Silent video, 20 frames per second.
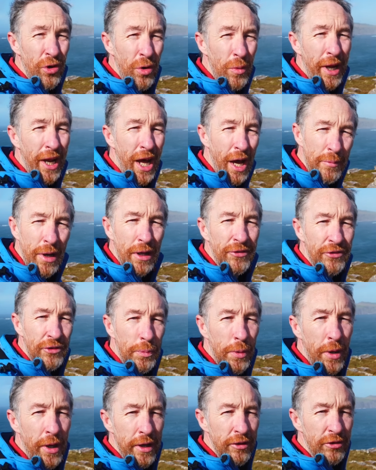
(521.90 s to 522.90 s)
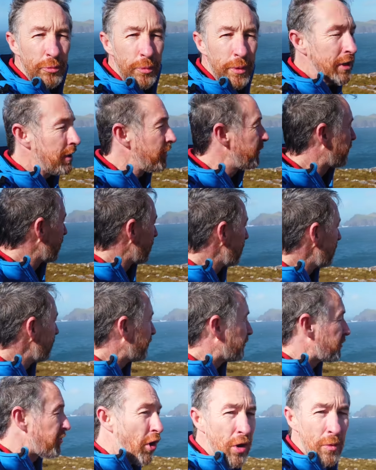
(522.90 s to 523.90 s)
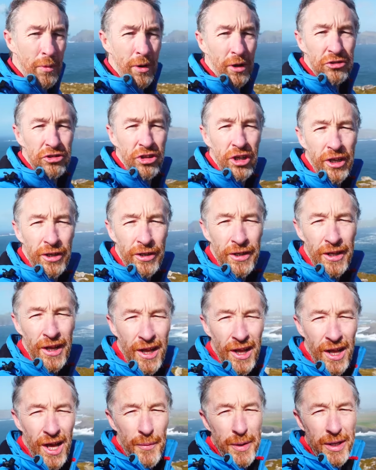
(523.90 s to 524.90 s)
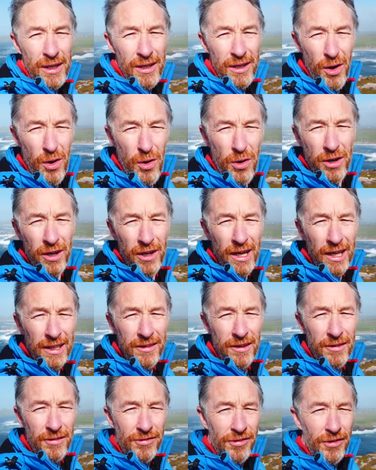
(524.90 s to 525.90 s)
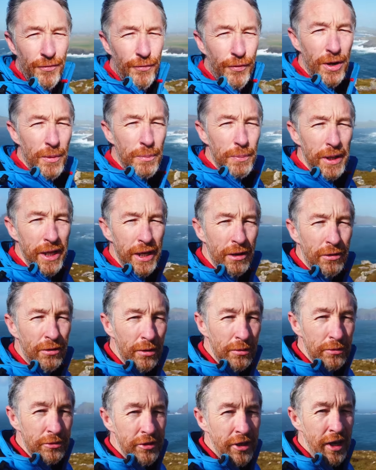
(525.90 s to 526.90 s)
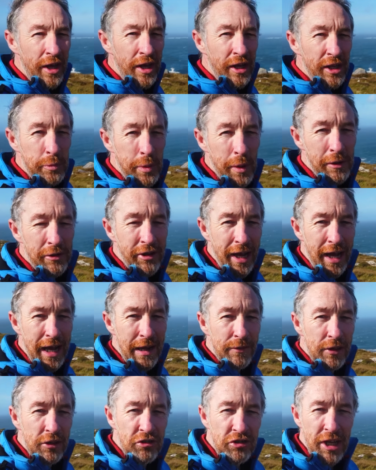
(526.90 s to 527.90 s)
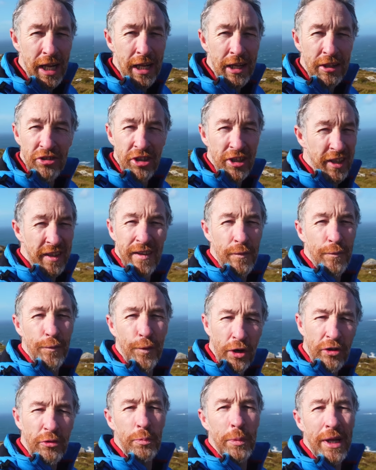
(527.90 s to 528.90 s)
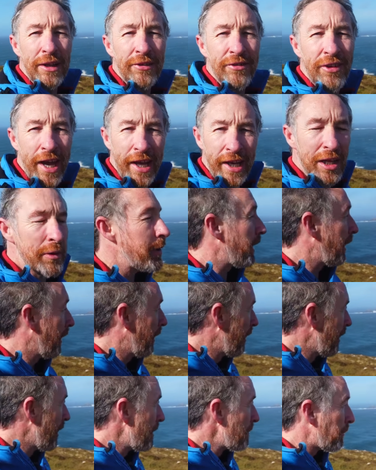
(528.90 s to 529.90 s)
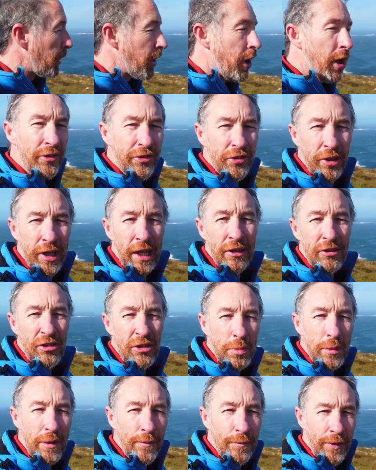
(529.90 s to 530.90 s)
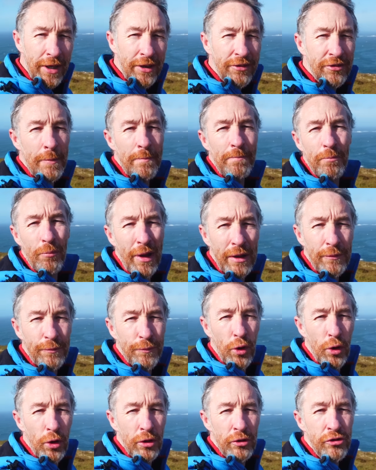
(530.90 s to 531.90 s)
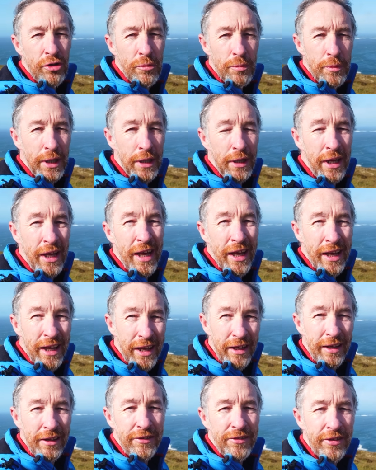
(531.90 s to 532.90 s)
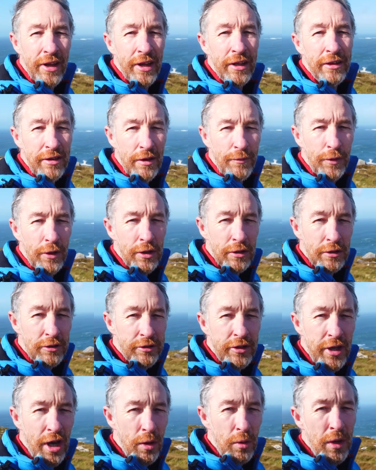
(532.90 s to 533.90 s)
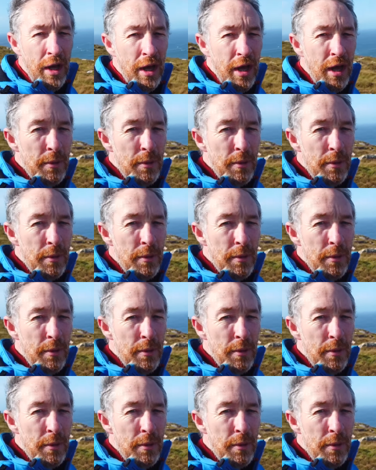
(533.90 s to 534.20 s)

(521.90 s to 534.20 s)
you know what, I'm not surprised, because there is so much here. I mean, look at this for a playground, to be able to have this challenge in the first place anyway. But also then just be fixed at 400 mil is difficult. Now,